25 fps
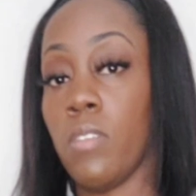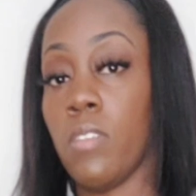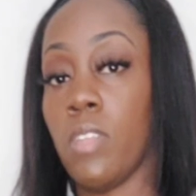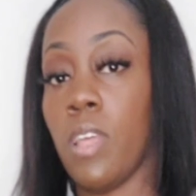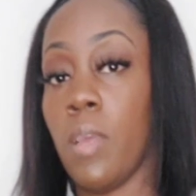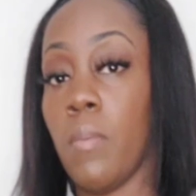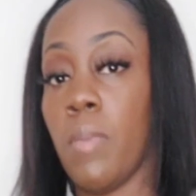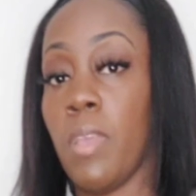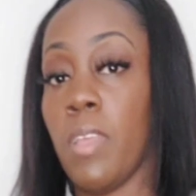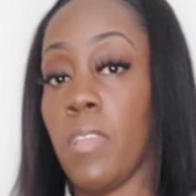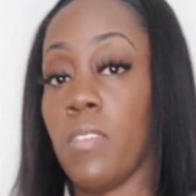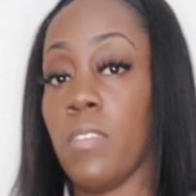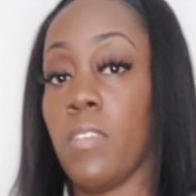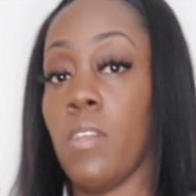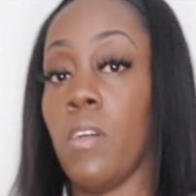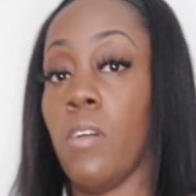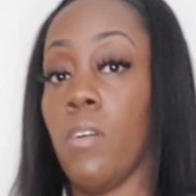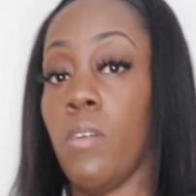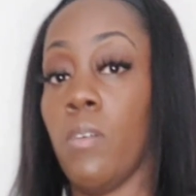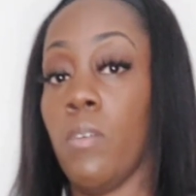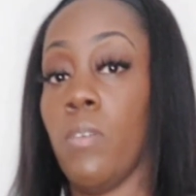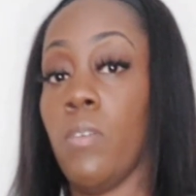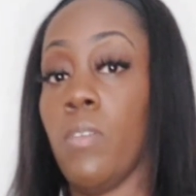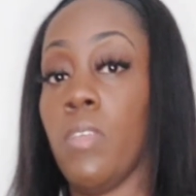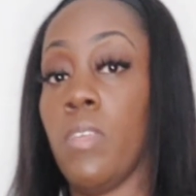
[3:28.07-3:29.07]
your stomach,
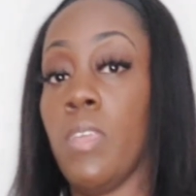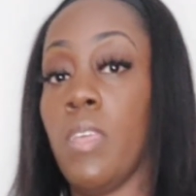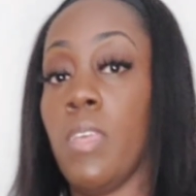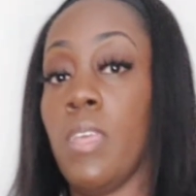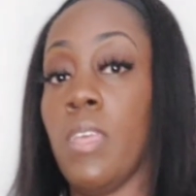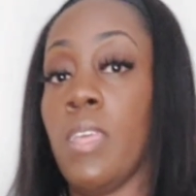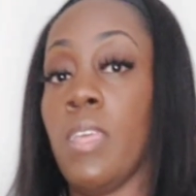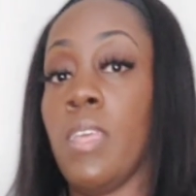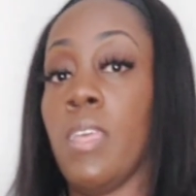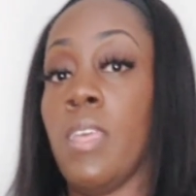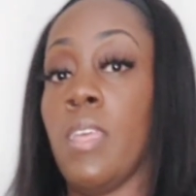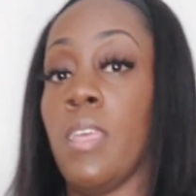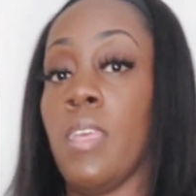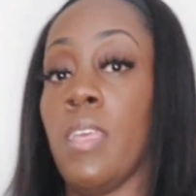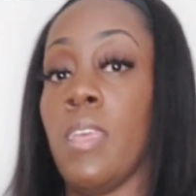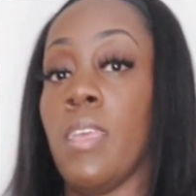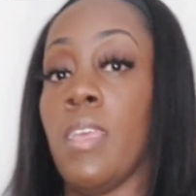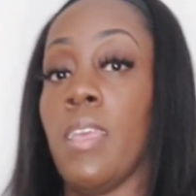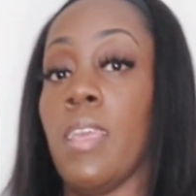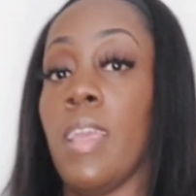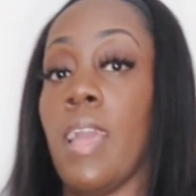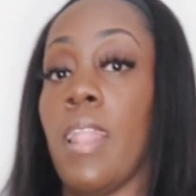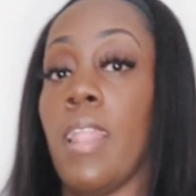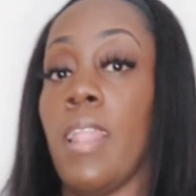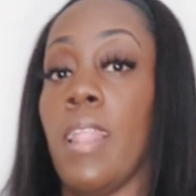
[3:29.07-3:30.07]
so
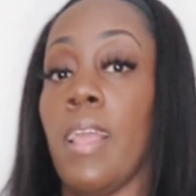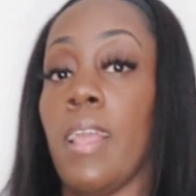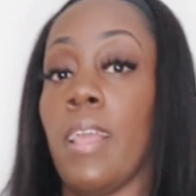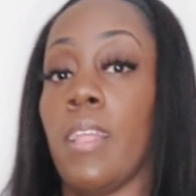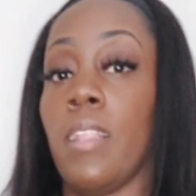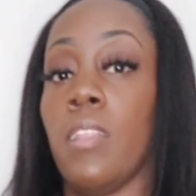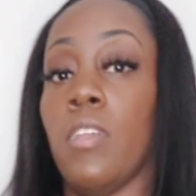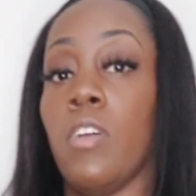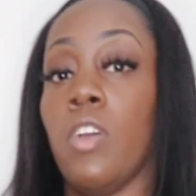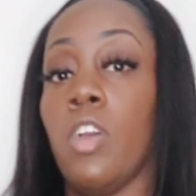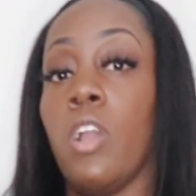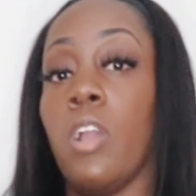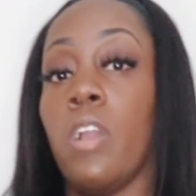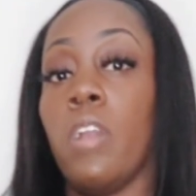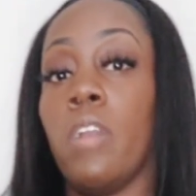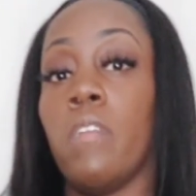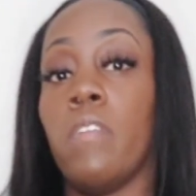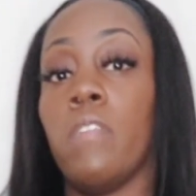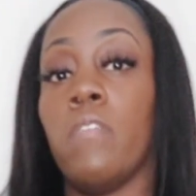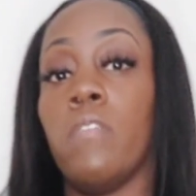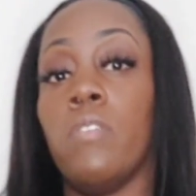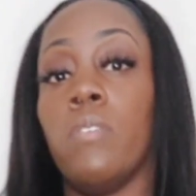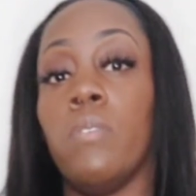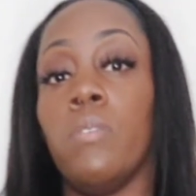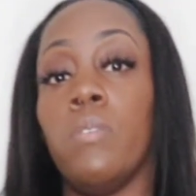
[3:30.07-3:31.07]
it got like a little
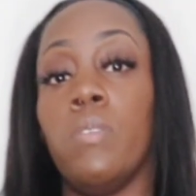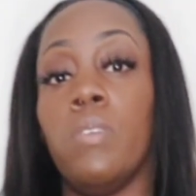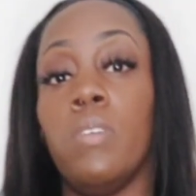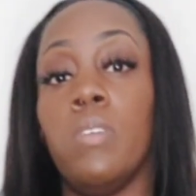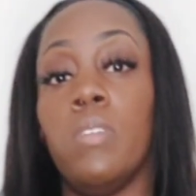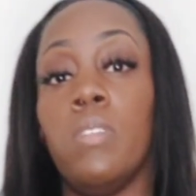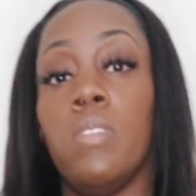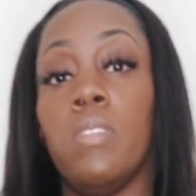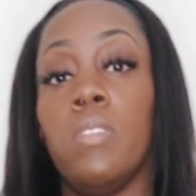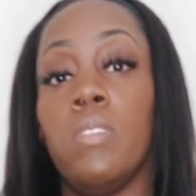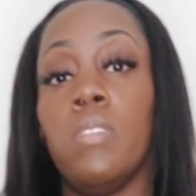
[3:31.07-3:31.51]
curve to it.